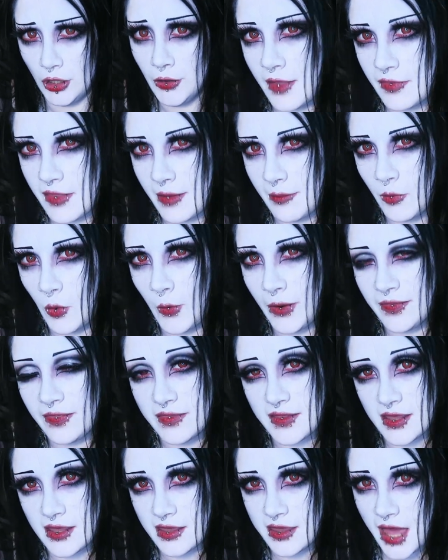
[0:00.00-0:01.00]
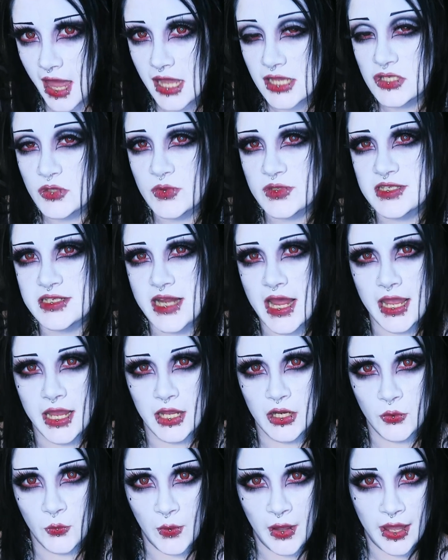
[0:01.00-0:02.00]
At that point, the gas was
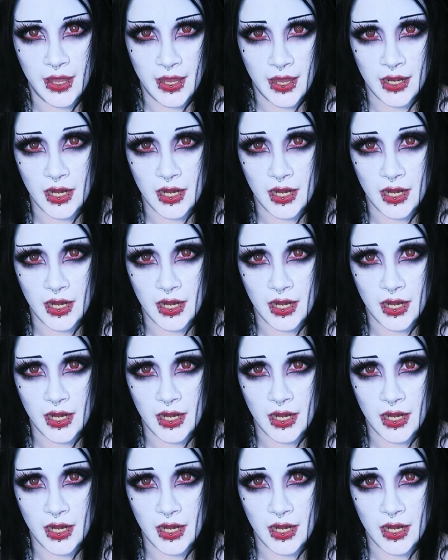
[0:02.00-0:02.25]
taken away